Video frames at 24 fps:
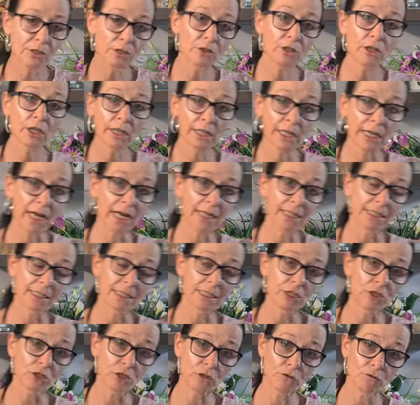to, you can add
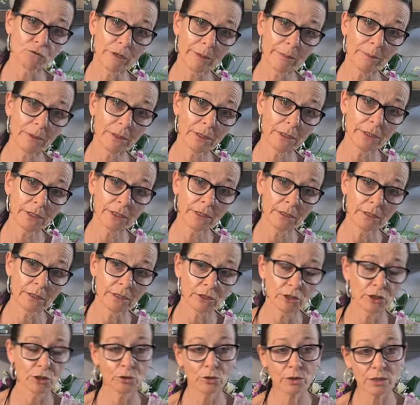in just ribbon
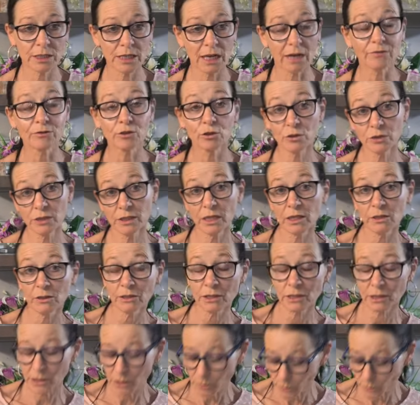and use it. I've done those